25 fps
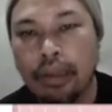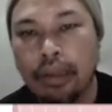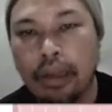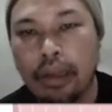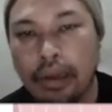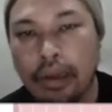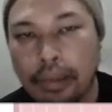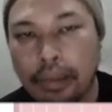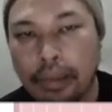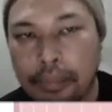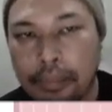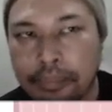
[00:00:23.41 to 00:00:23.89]

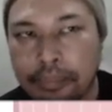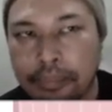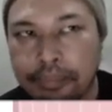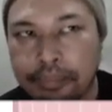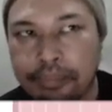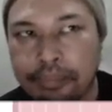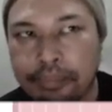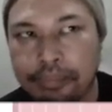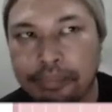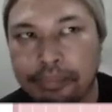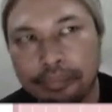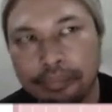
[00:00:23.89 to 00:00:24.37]

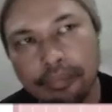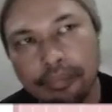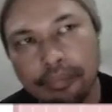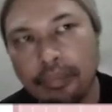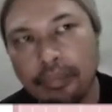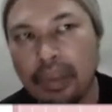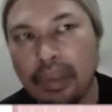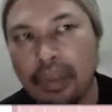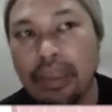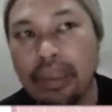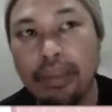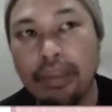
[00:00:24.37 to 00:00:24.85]
um,
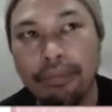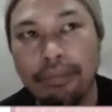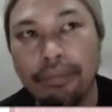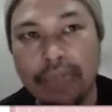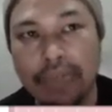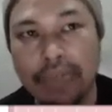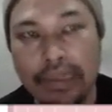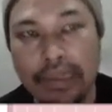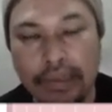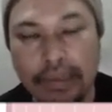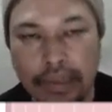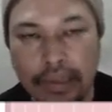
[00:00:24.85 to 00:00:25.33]

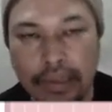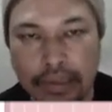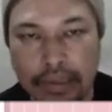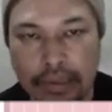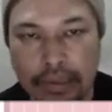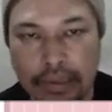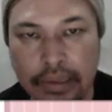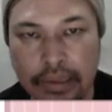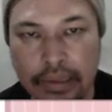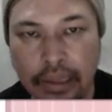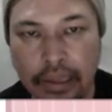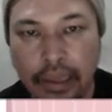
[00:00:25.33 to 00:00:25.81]

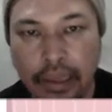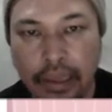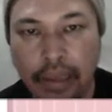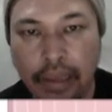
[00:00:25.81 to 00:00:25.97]
differences.